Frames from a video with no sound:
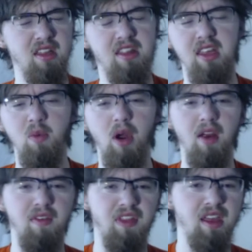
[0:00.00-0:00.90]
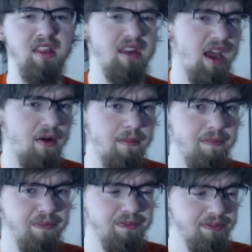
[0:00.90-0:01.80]
see where everything is now.
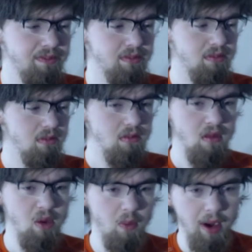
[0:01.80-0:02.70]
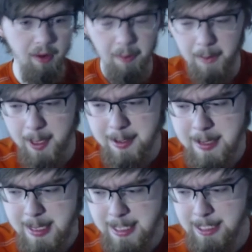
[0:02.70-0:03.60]
Well,
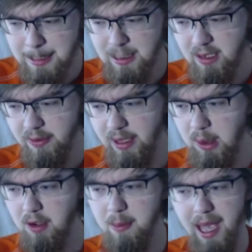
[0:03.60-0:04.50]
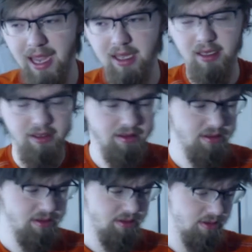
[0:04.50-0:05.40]
we look back
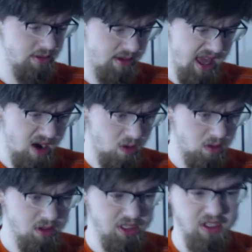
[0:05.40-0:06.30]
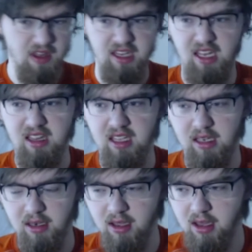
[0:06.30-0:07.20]
now to
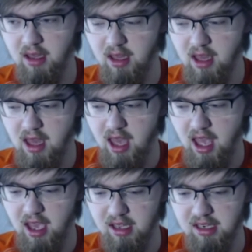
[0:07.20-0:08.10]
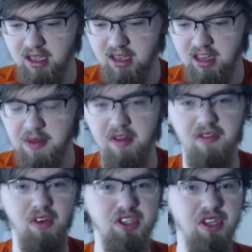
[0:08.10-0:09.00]
2018 and see there's
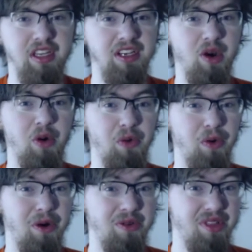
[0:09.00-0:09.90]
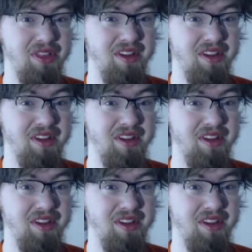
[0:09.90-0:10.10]
virtually no growth.